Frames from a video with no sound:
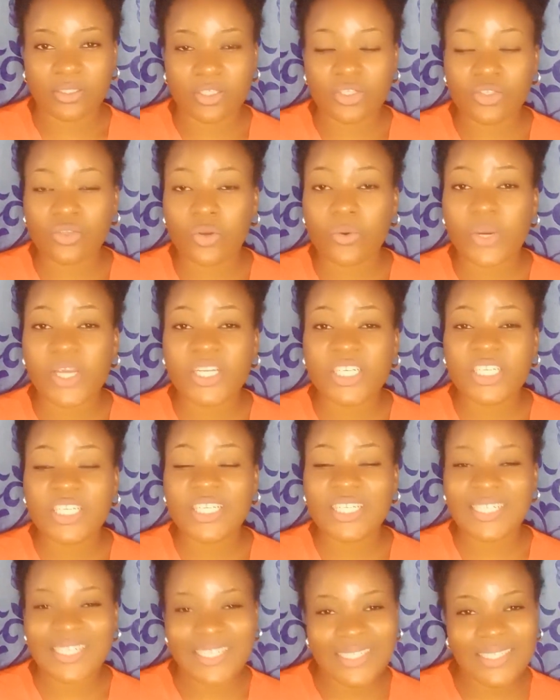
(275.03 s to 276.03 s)

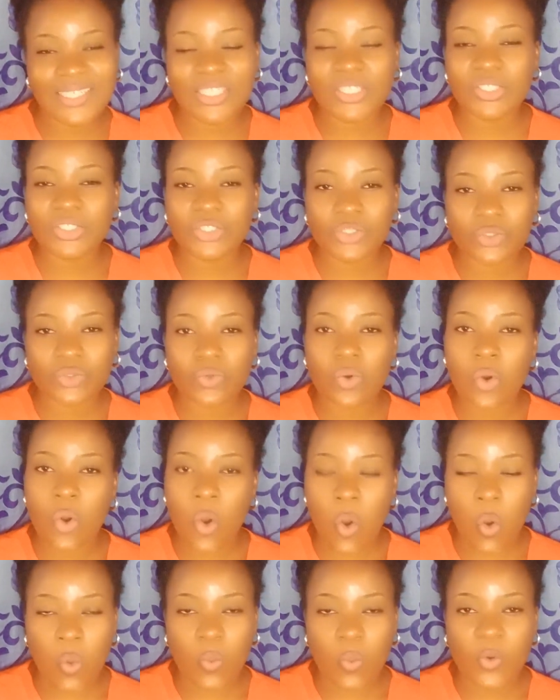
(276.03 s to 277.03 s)
eating you
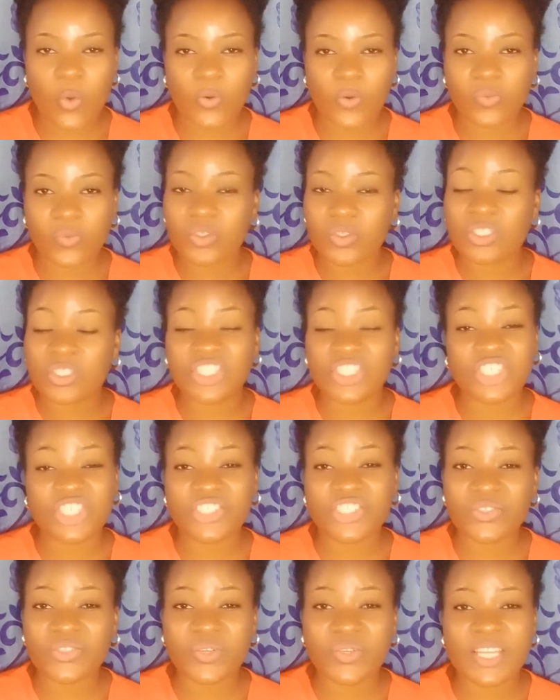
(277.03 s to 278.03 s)
up.
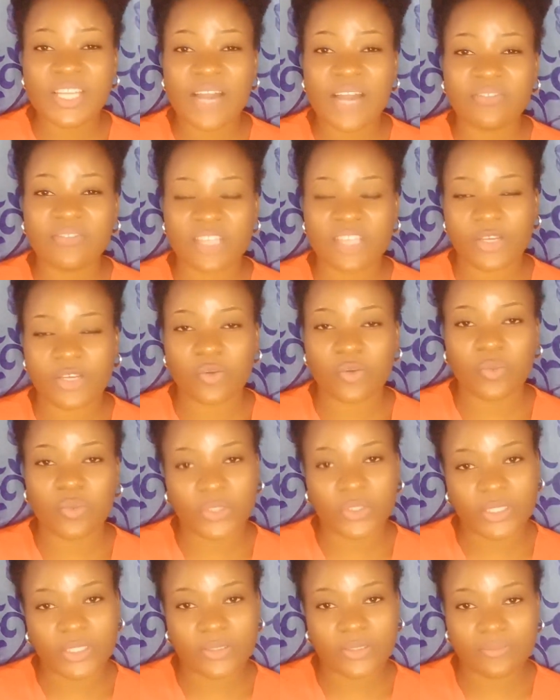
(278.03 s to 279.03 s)
She's only after your
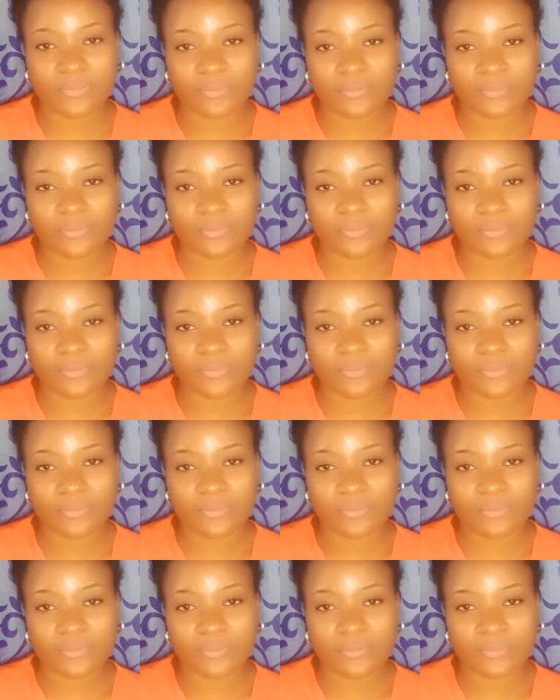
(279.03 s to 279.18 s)
money.